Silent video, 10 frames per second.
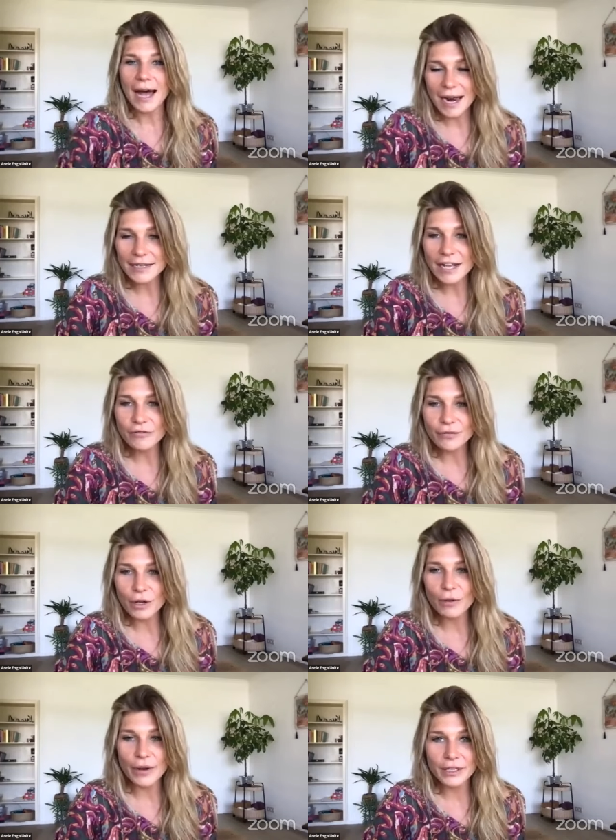Are they
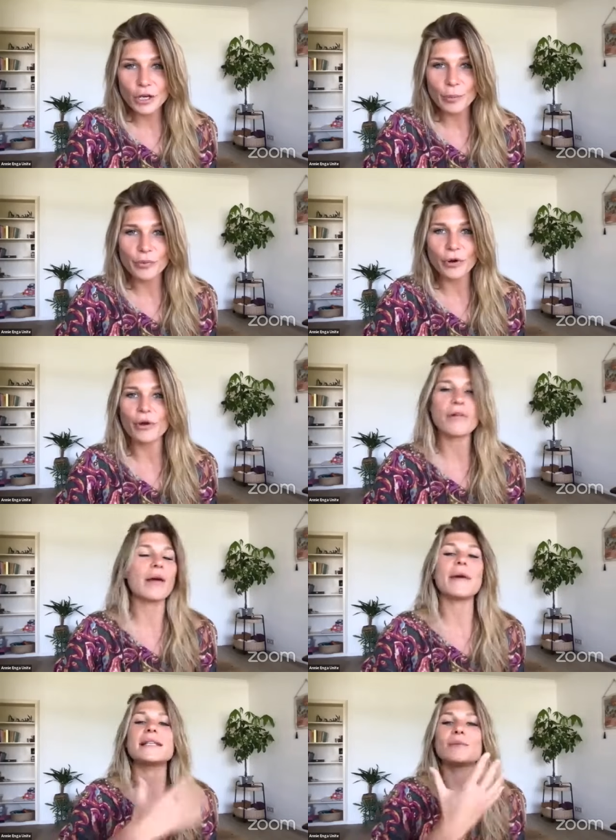following your
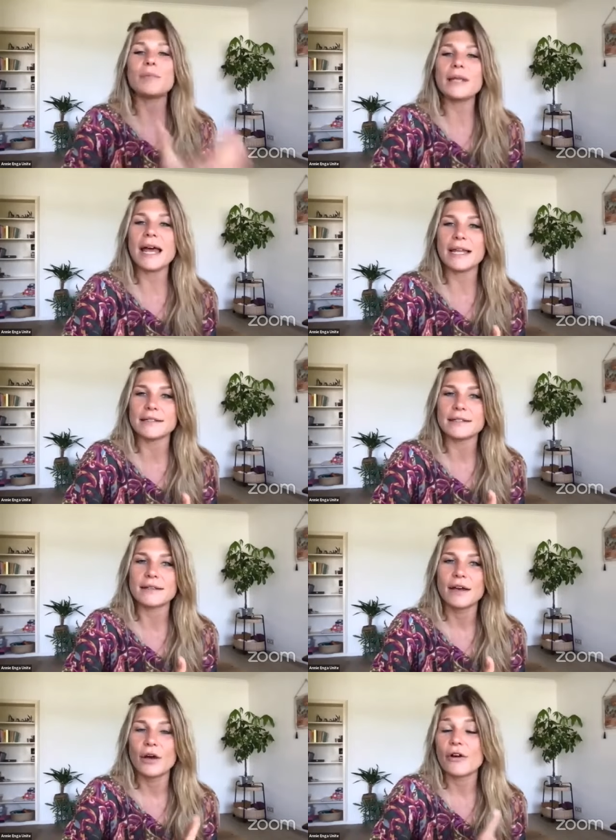program as planned?
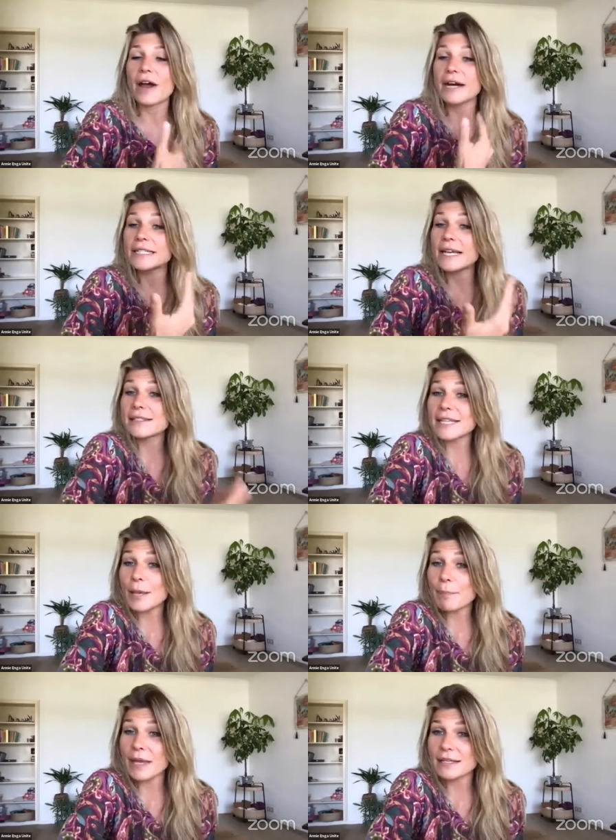Or are they
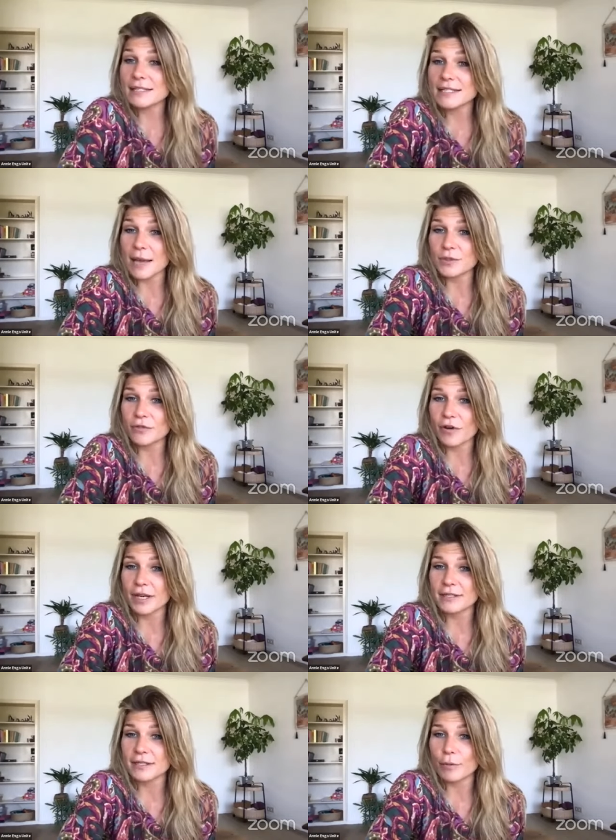skipping steps, for
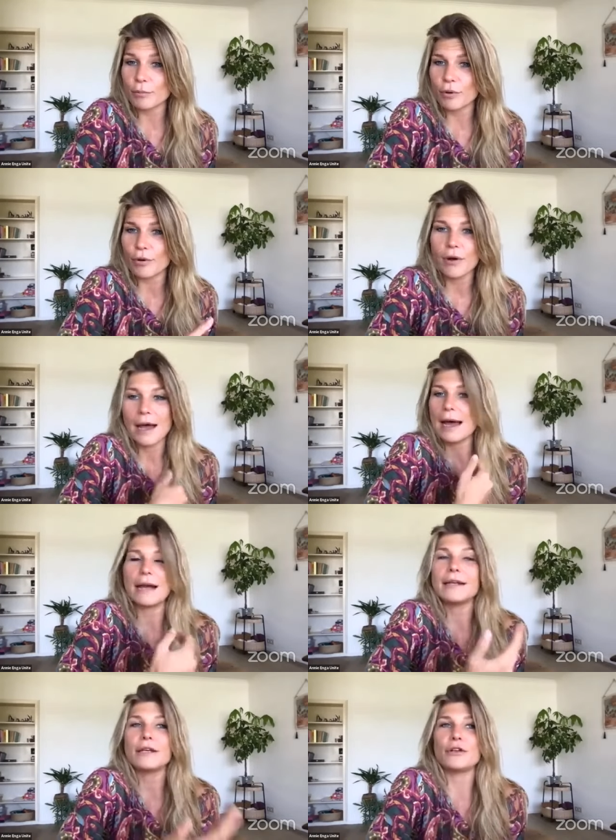example?
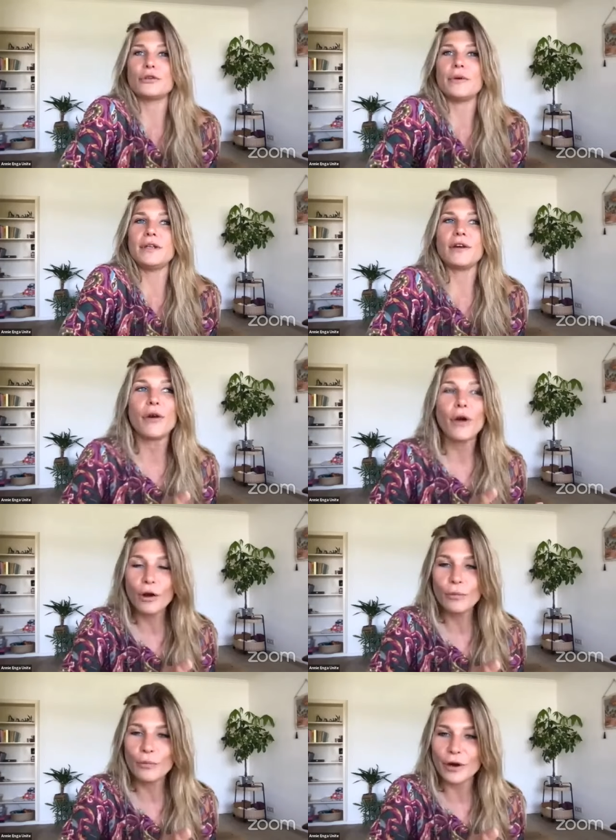Are they not doing their
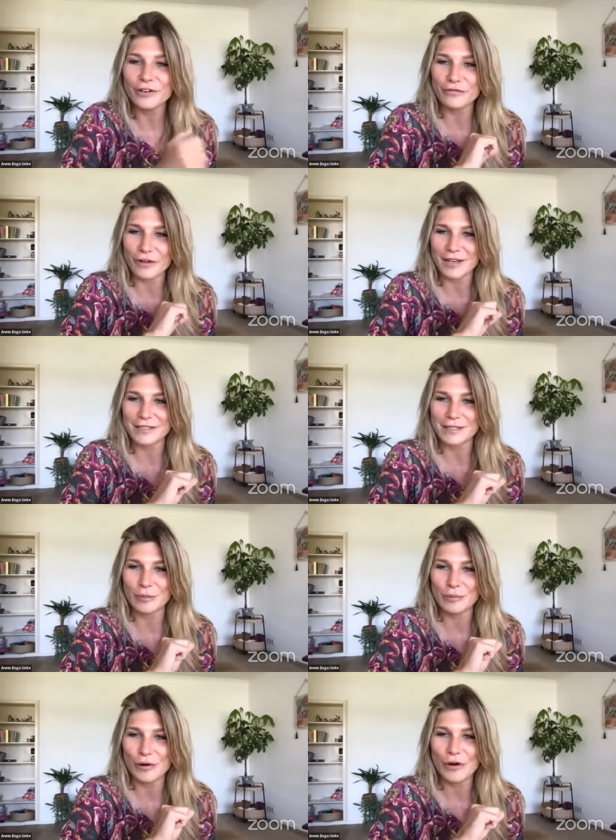homework, for
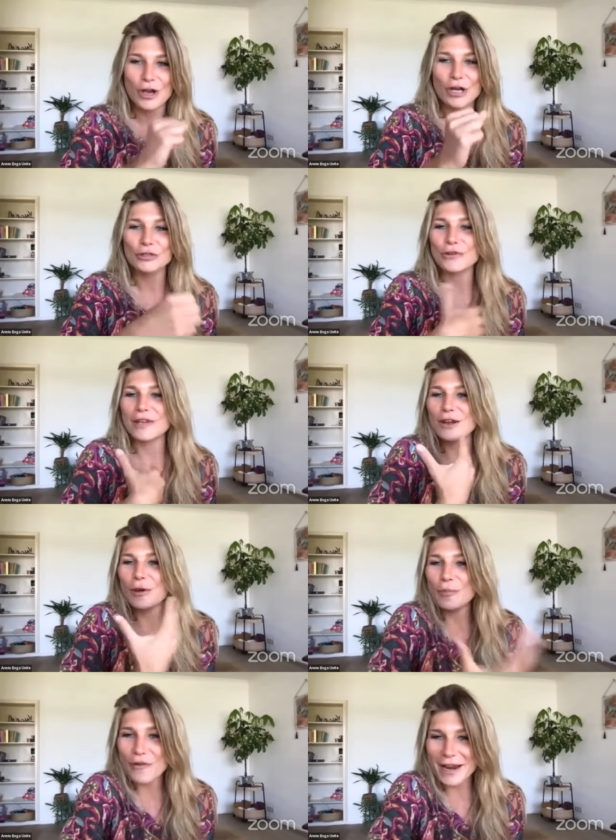example? Do they
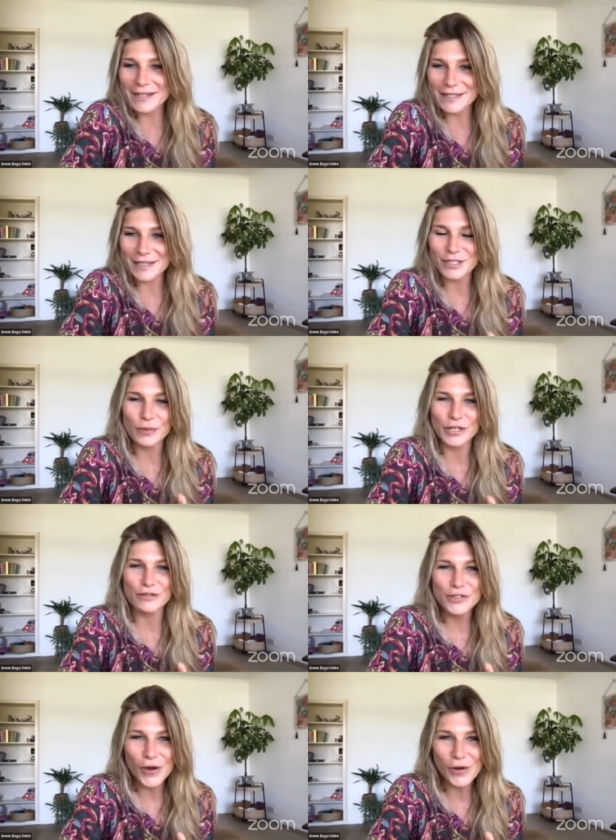not practice what
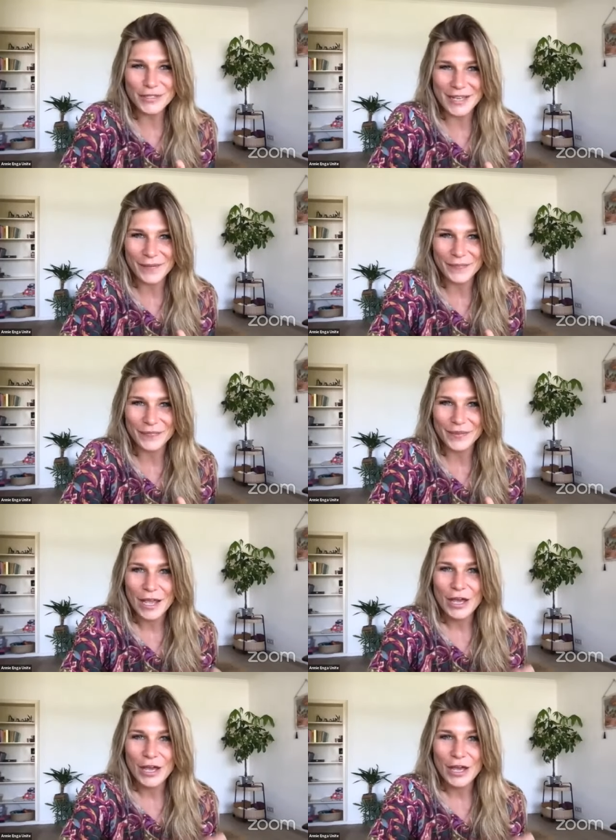you've taught them?